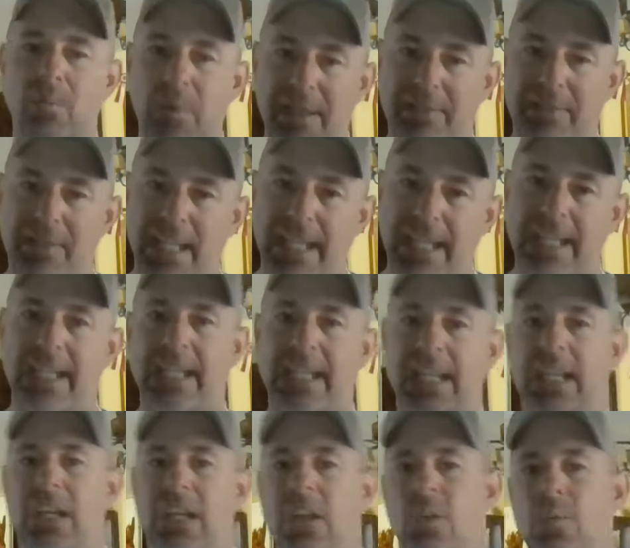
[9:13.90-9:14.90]
We think
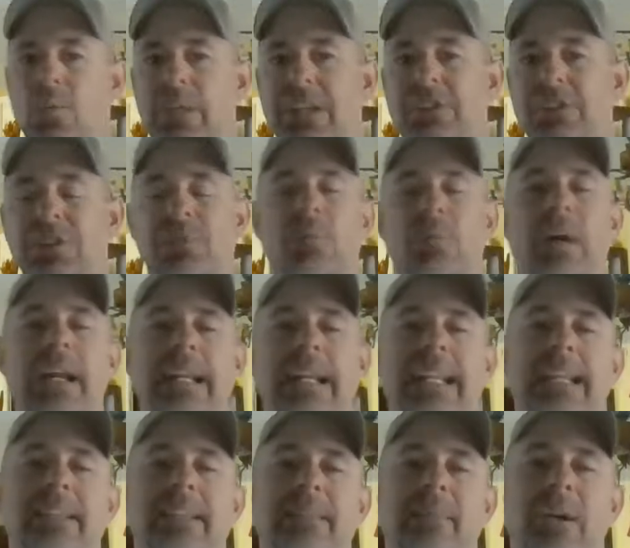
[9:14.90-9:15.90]
we just want to
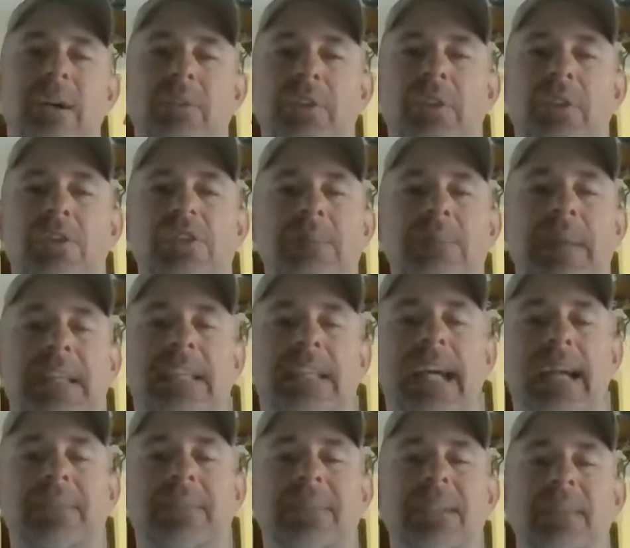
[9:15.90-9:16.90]
get them out there and spend
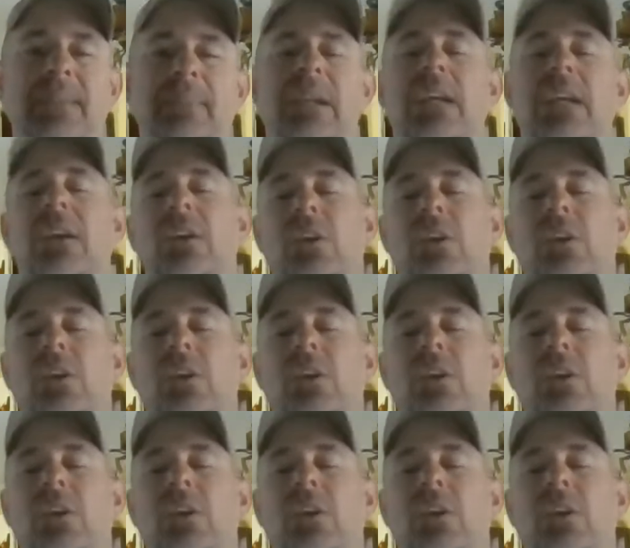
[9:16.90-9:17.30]
time with them.